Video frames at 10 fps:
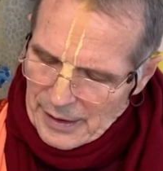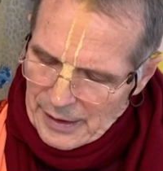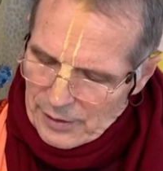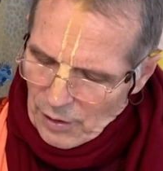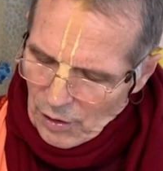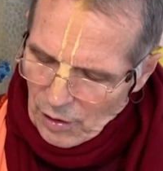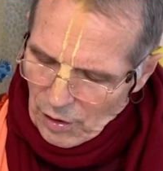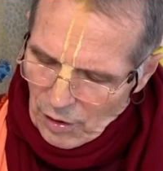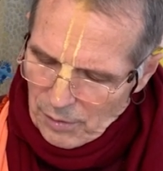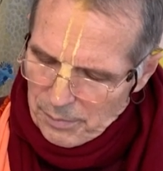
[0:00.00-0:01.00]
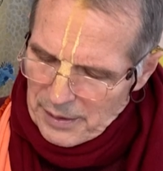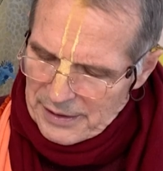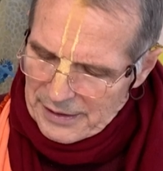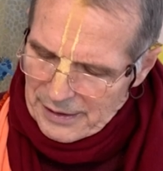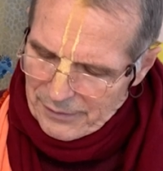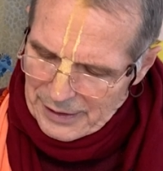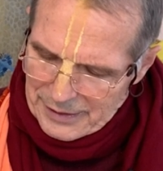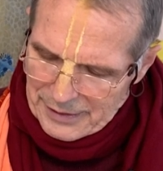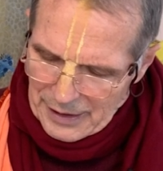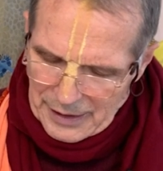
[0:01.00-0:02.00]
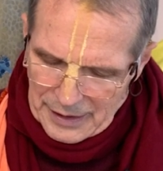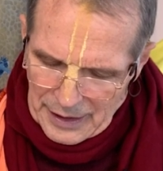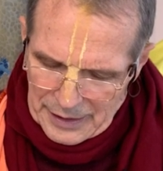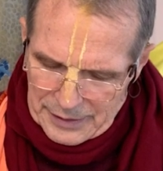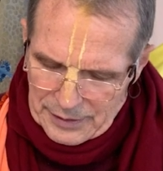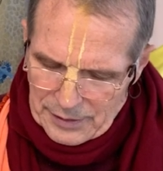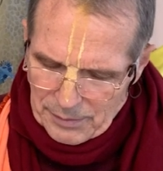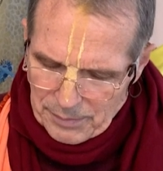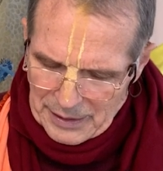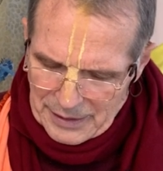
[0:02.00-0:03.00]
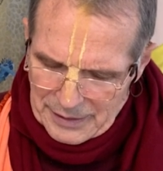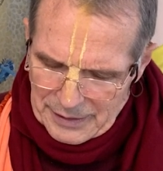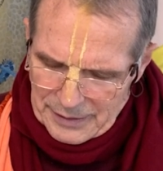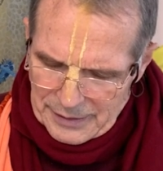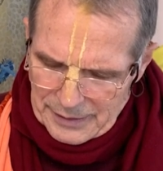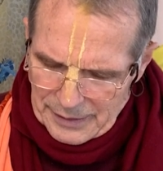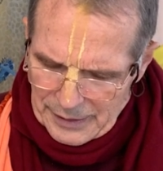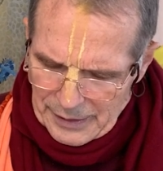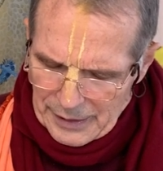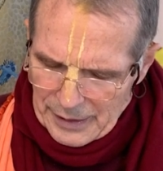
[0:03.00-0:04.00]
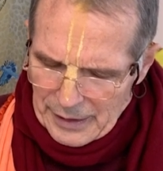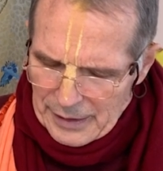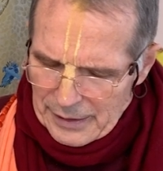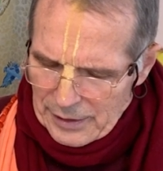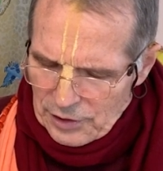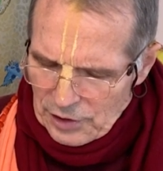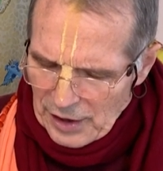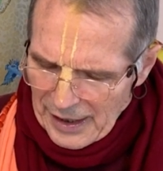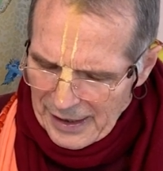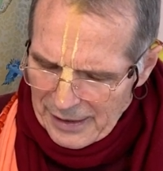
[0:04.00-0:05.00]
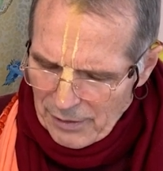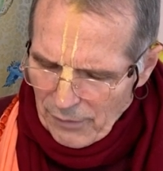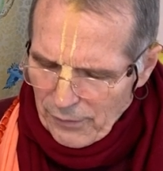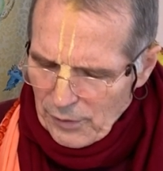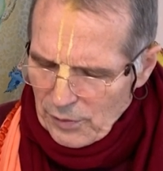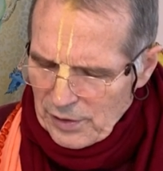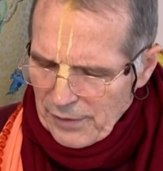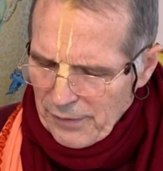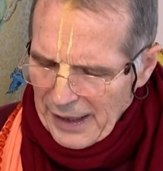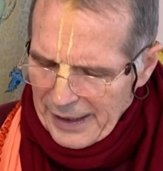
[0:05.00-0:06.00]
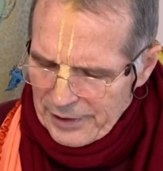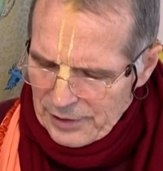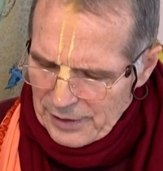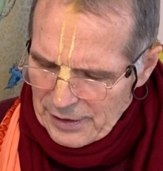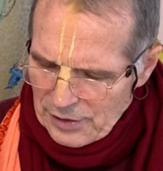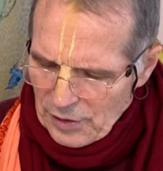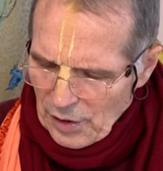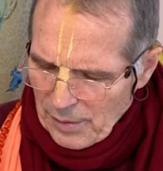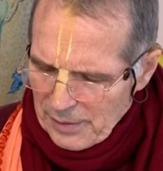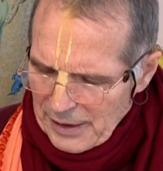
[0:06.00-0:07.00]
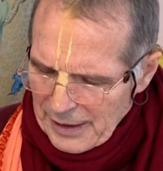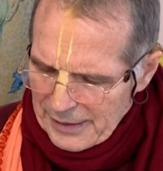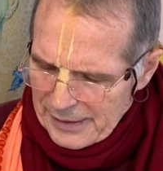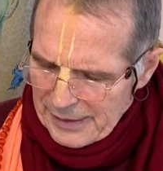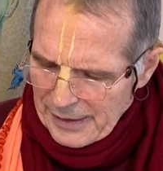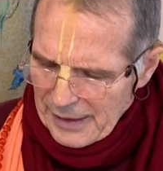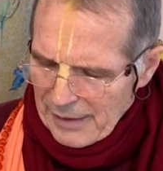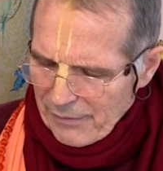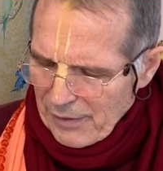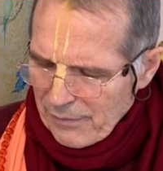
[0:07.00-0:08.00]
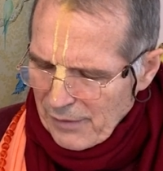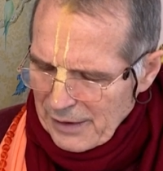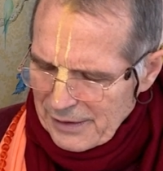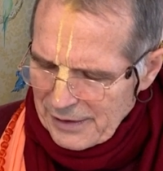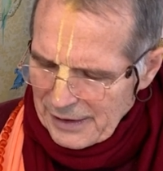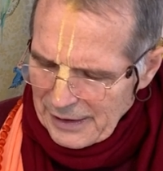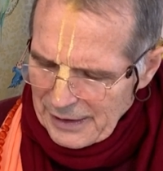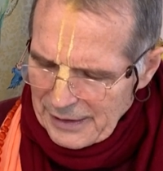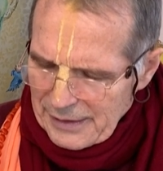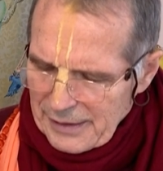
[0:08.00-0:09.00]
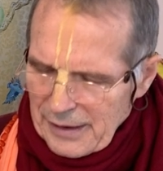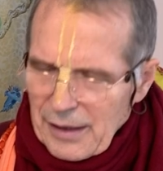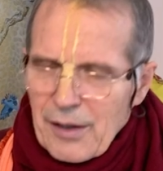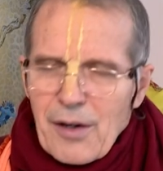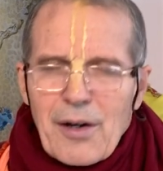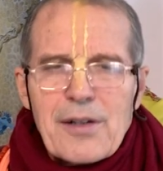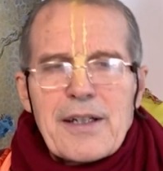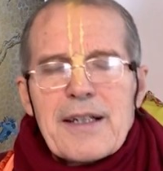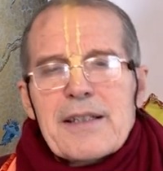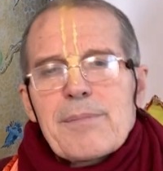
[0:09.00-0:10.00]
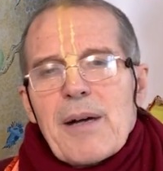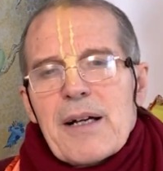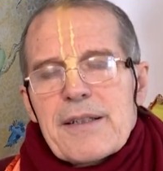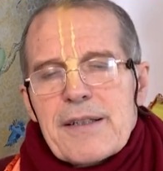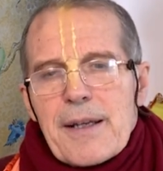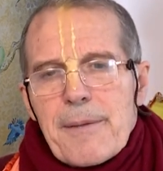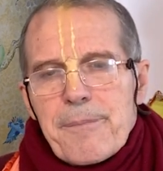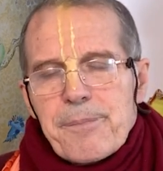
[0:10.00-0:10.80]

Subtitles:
and all misgivings are cut to pieces. The chain of fruitive action is terminated when one sees the Lord as master.